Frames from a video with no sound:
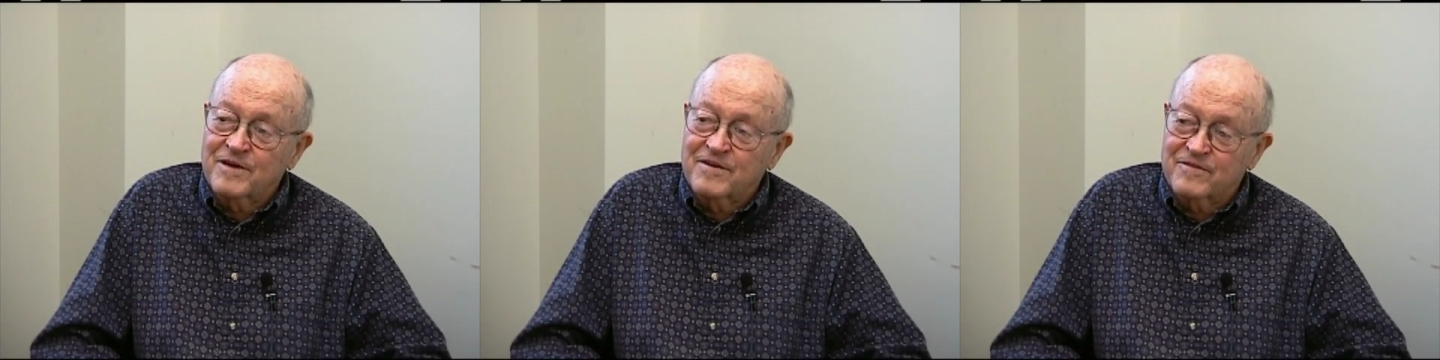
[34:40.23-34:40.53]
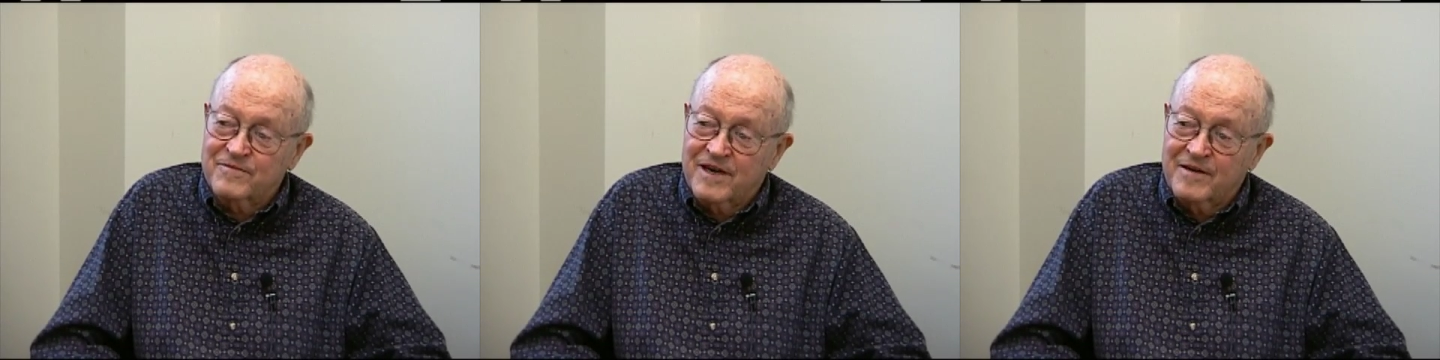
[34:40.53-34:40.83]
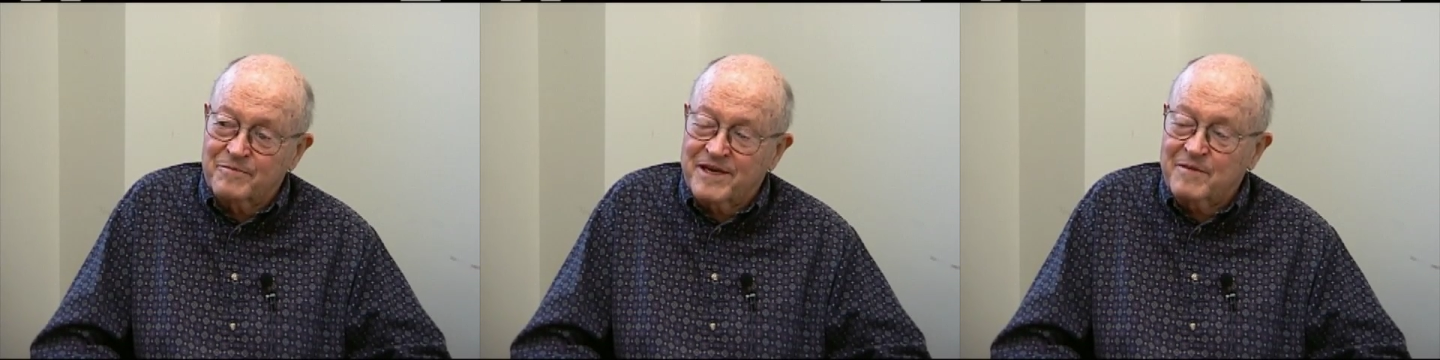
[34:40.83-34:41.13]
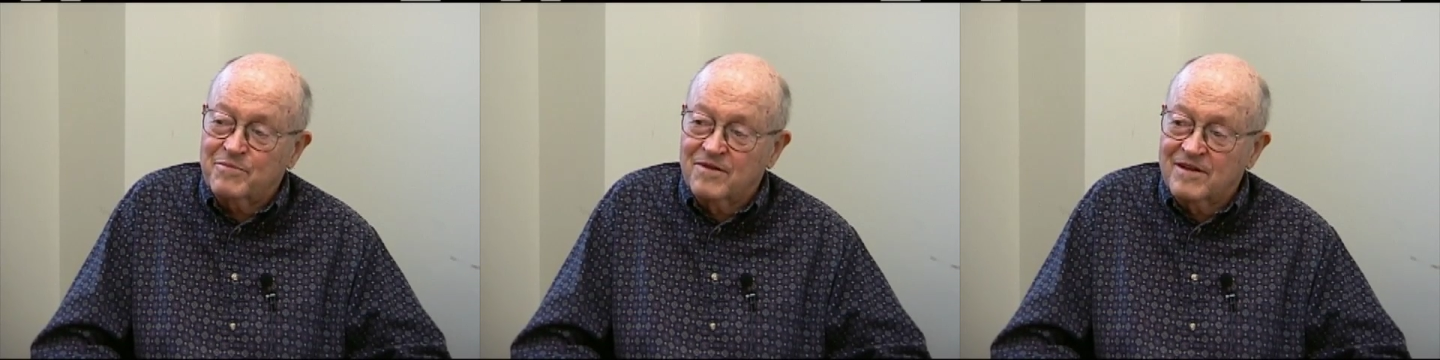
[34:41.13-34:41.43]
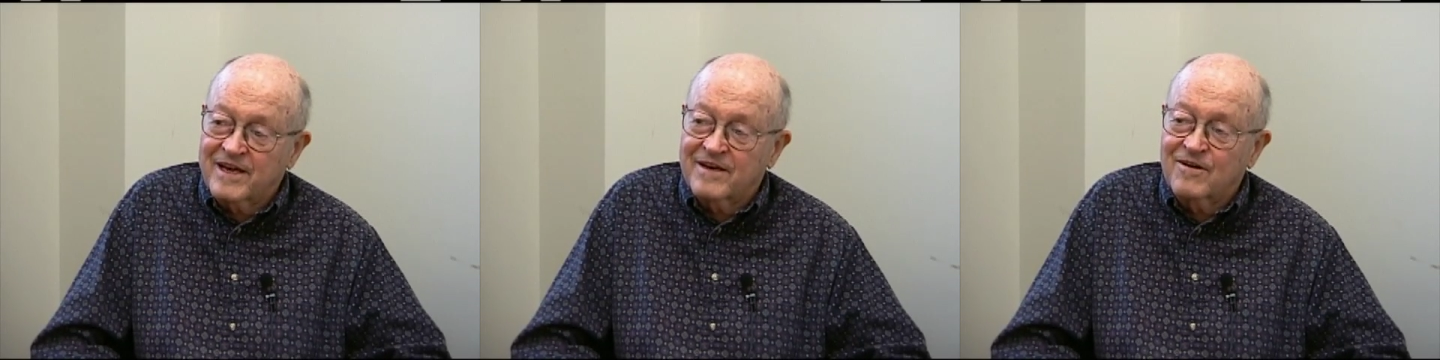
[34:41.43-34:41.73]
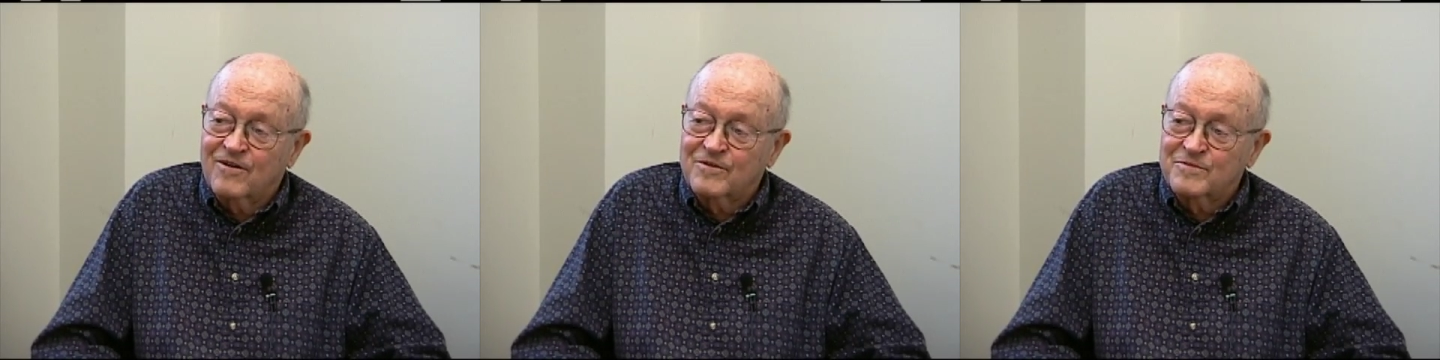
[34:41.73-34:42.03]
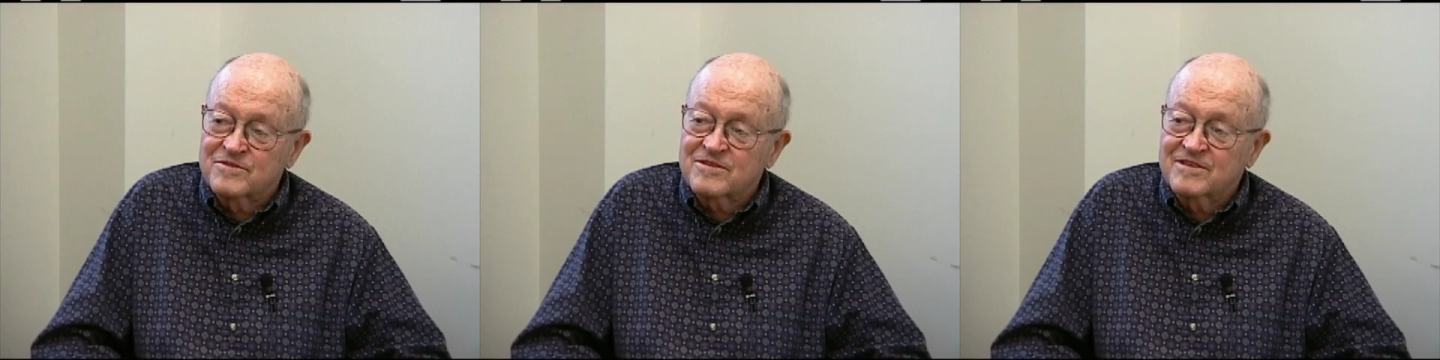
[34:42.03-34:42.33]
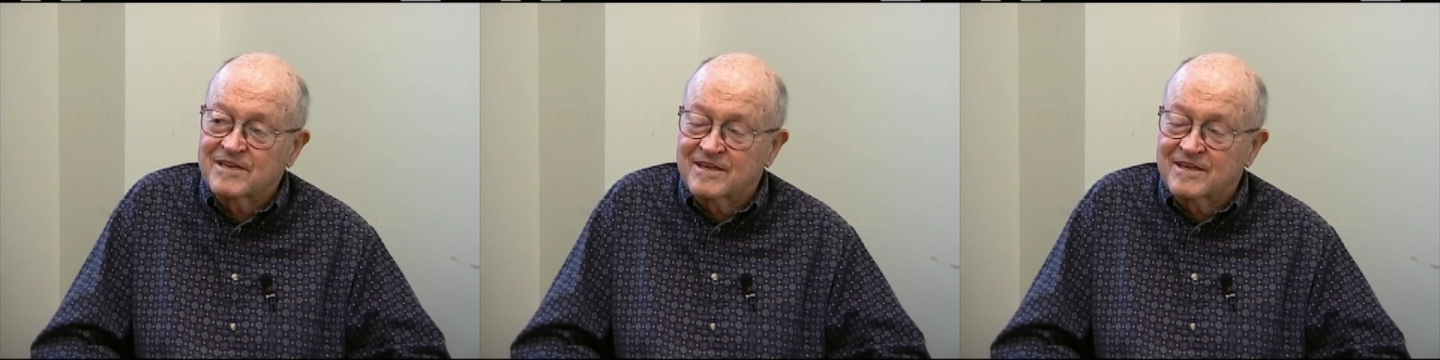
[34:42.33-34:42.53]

of, on people and homes